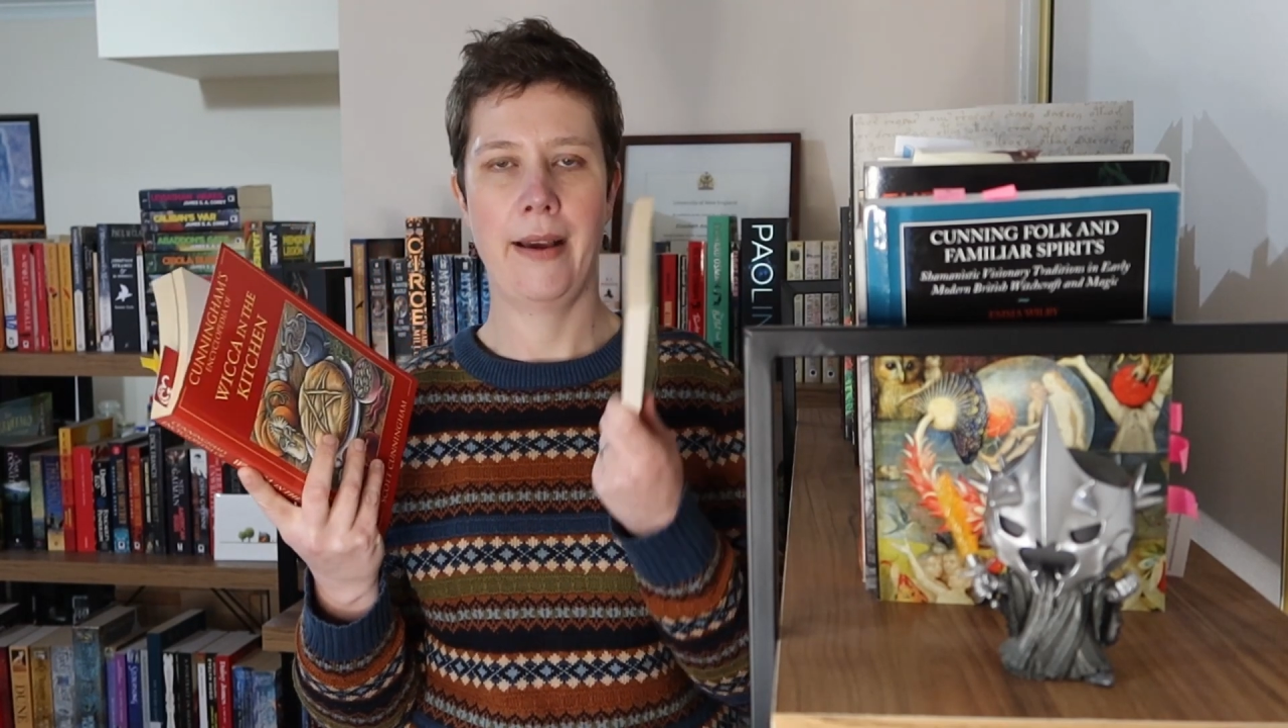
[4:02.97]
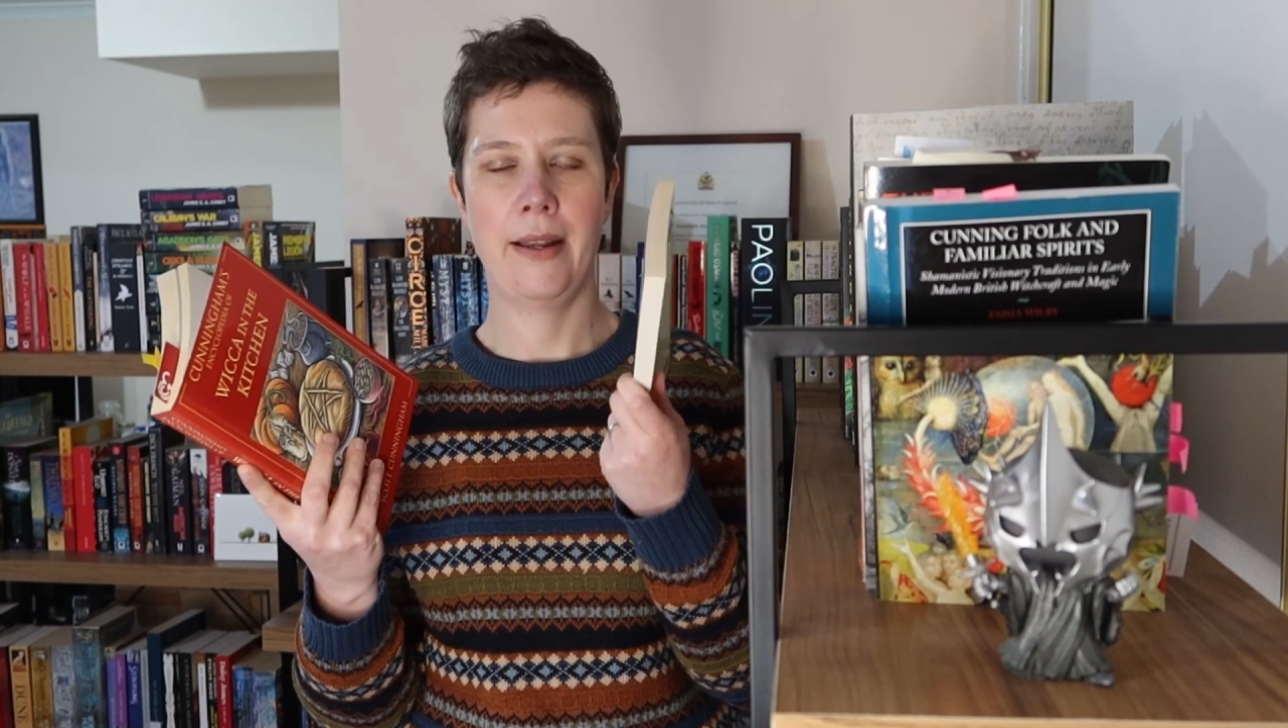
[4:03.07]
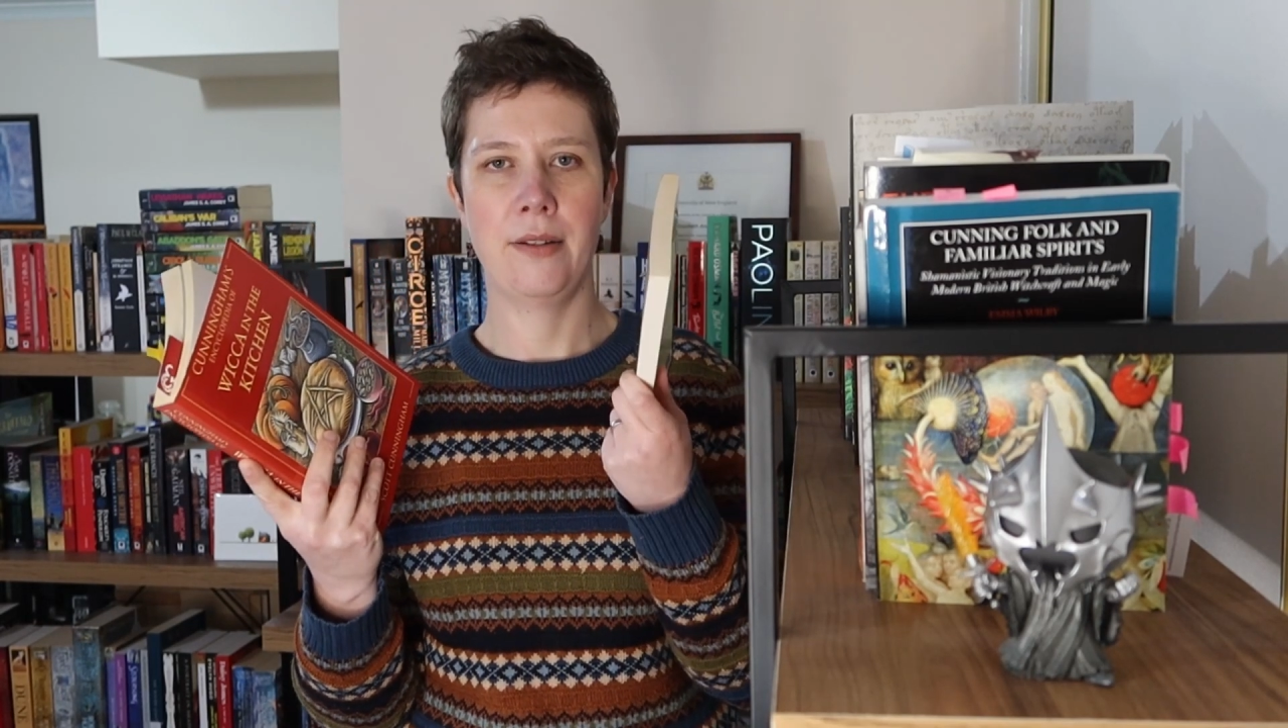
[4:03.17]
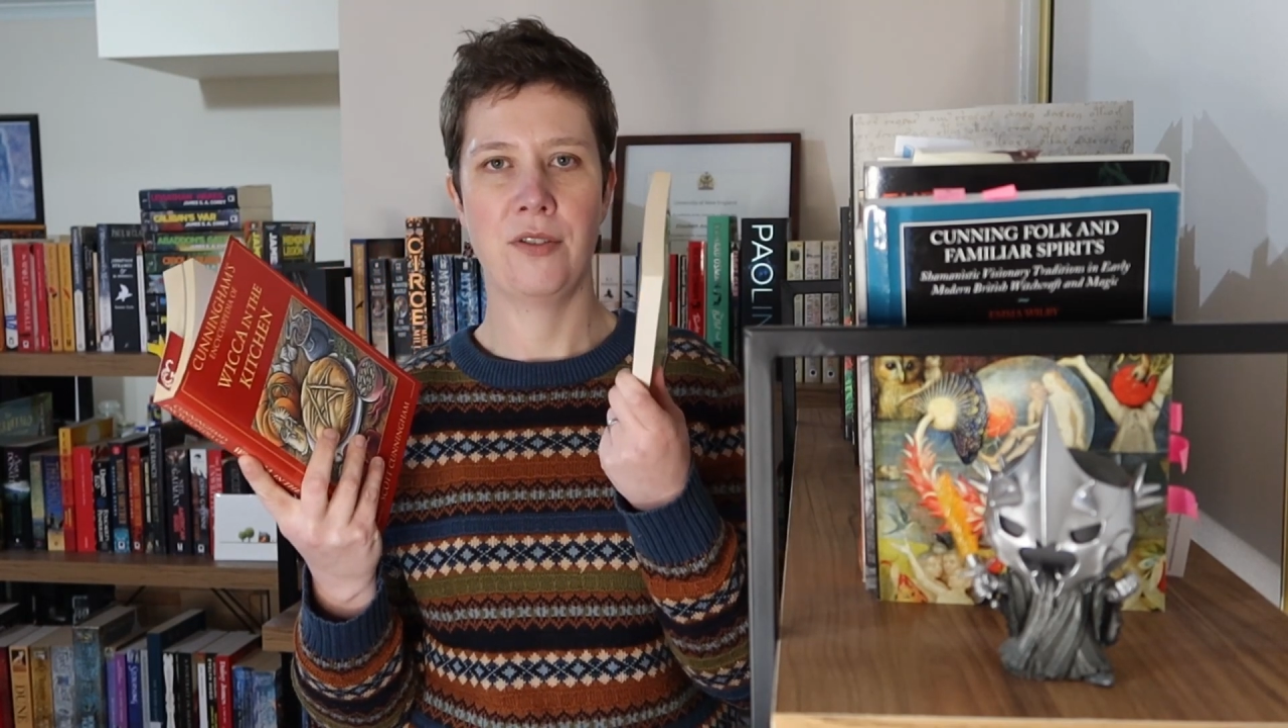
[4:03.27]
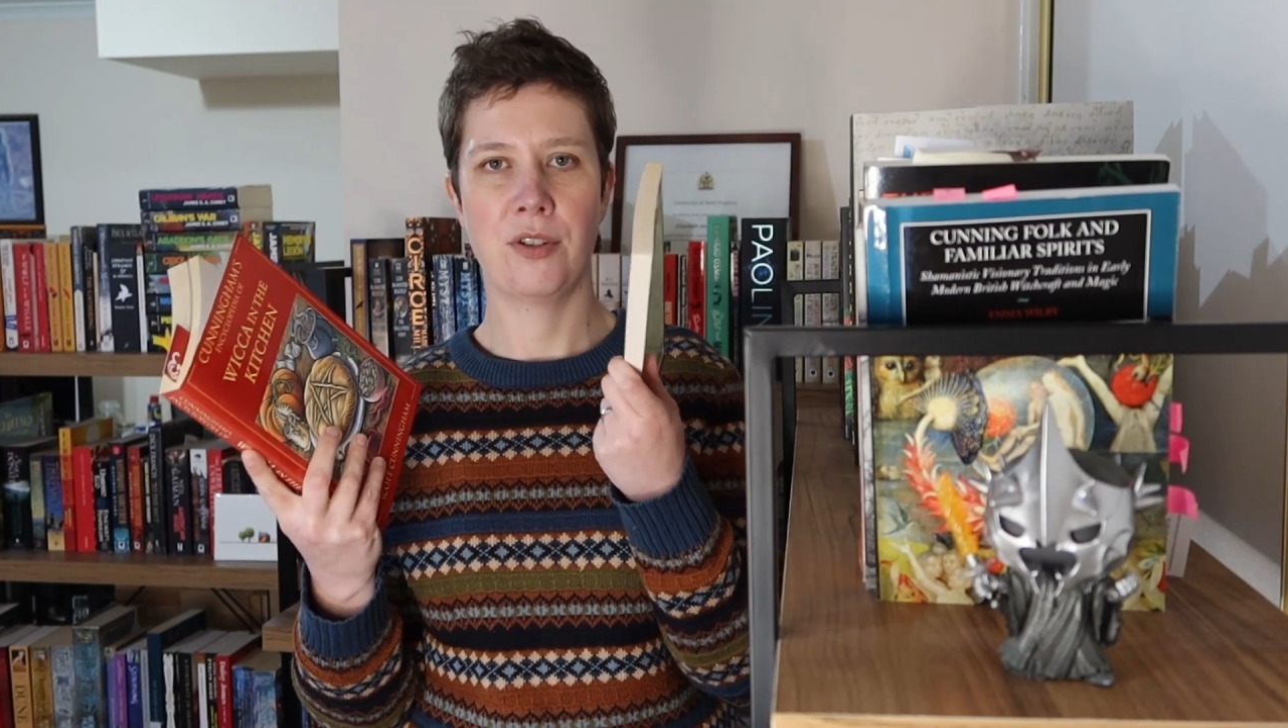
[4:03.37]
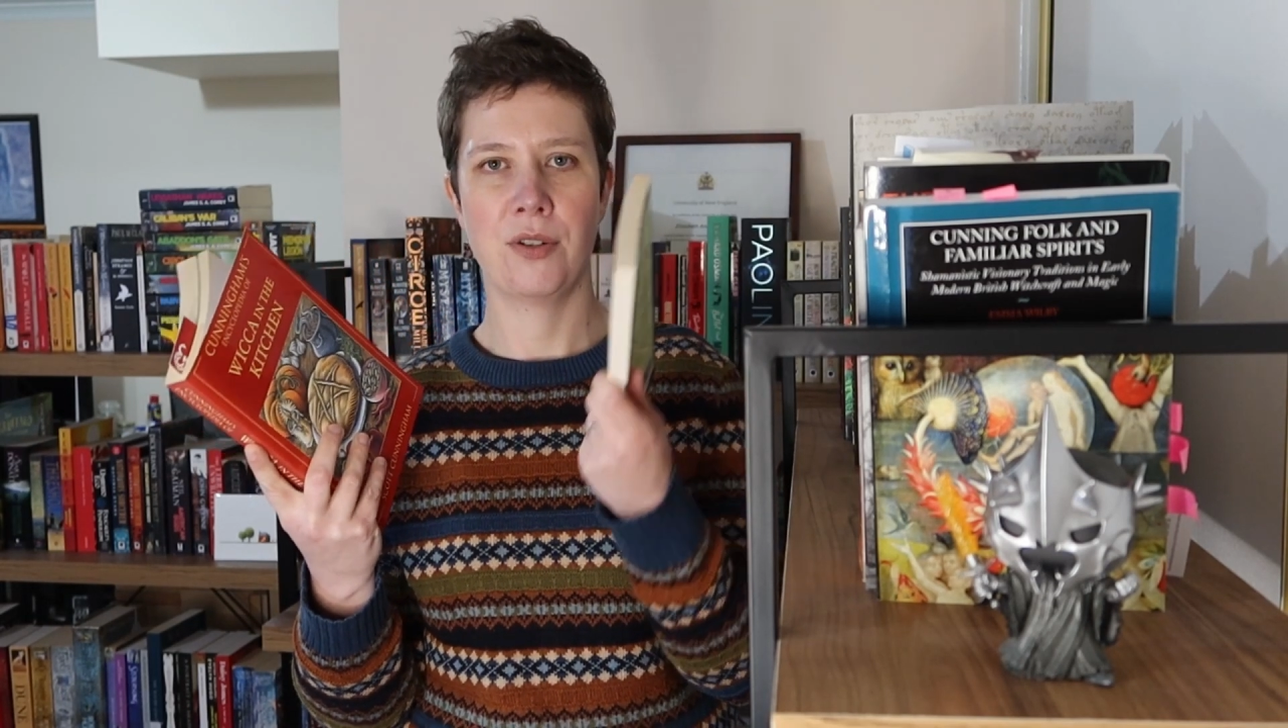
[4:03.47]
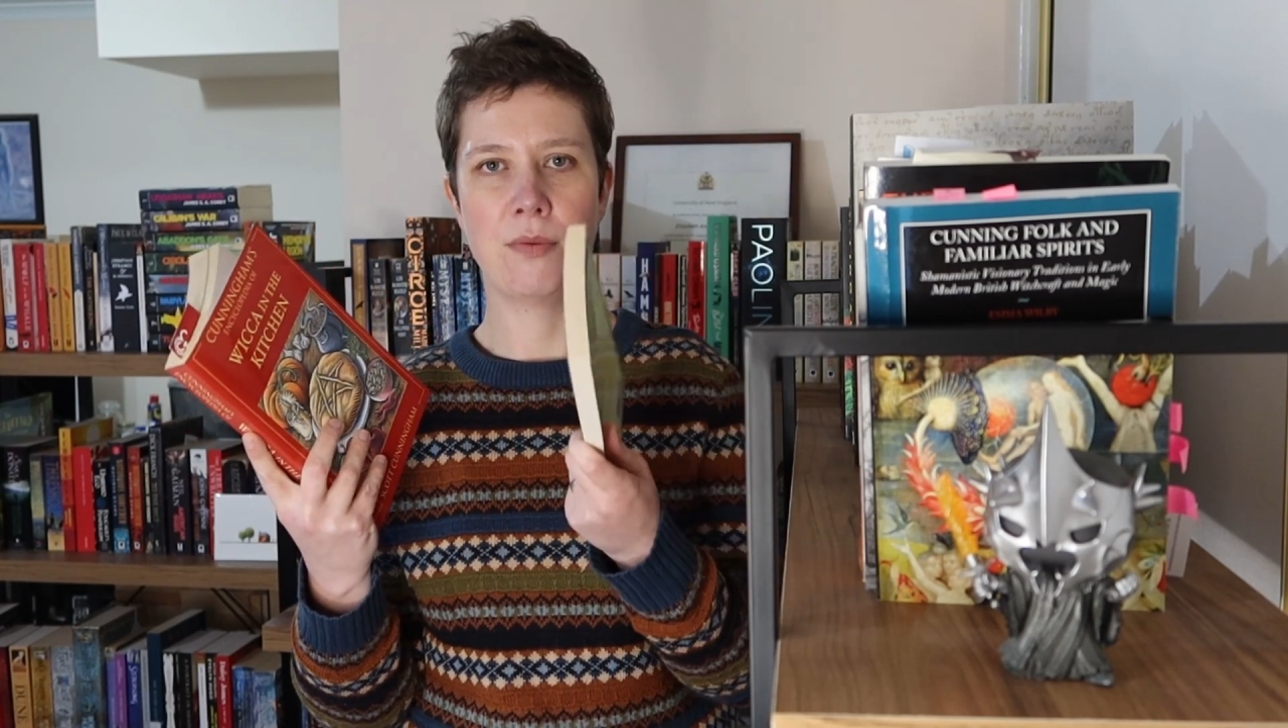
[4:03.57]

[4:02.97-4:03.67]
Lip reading: and